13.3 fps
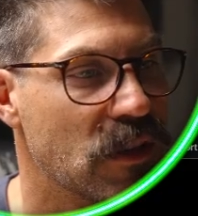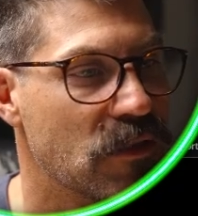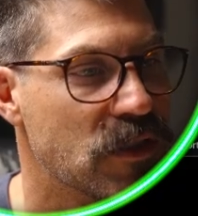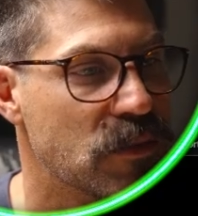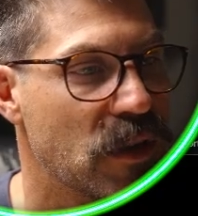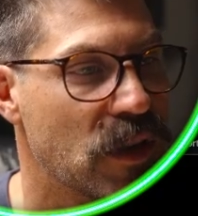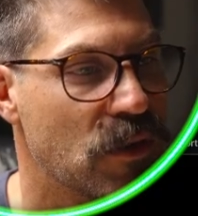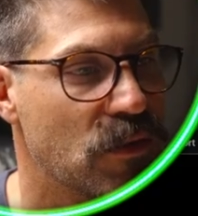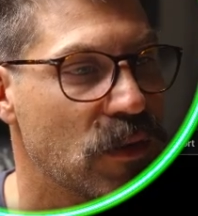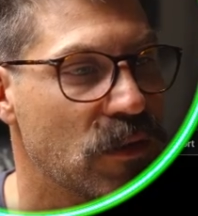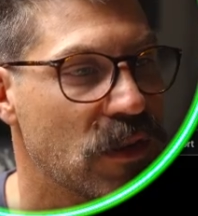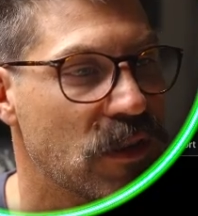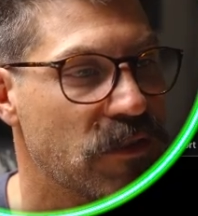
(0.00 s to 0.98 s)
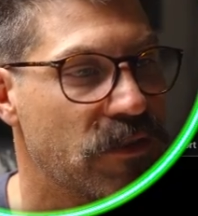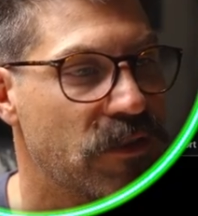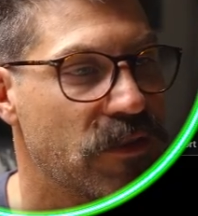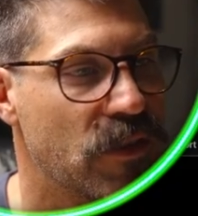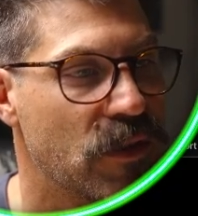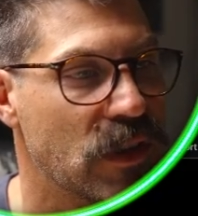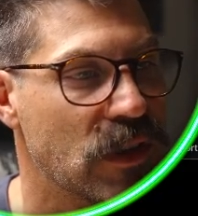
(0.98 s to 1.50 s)
It was about a 1 to
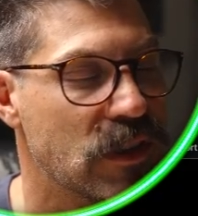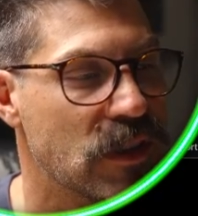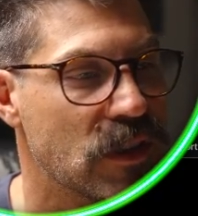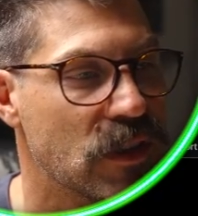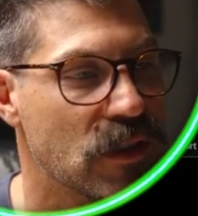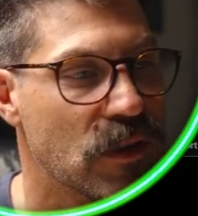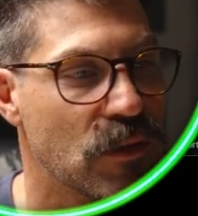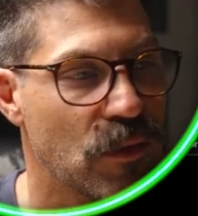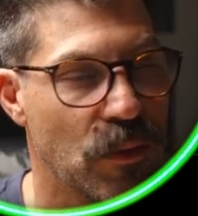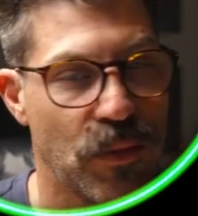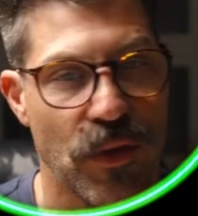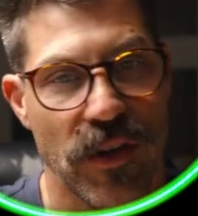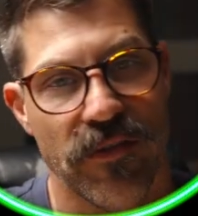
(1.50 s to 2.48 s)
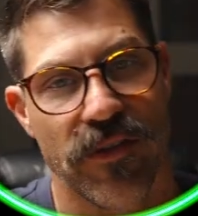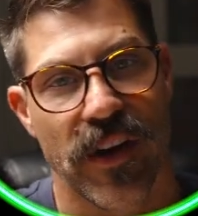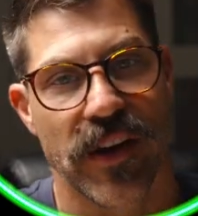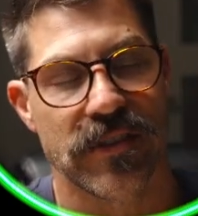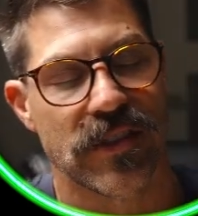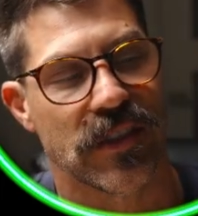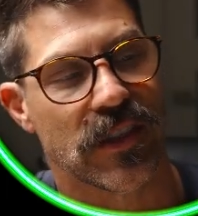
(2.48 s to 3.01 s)

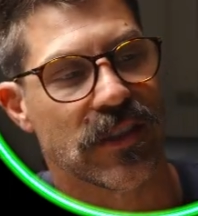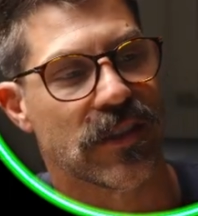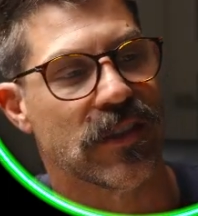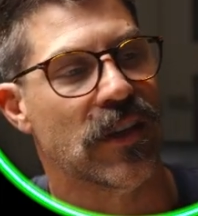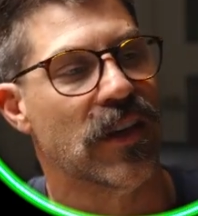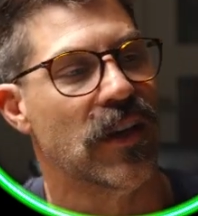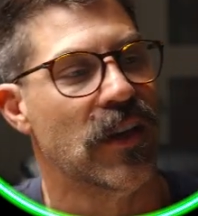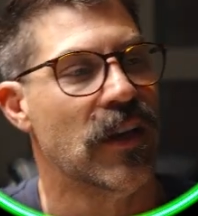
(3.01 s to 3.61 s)
1.56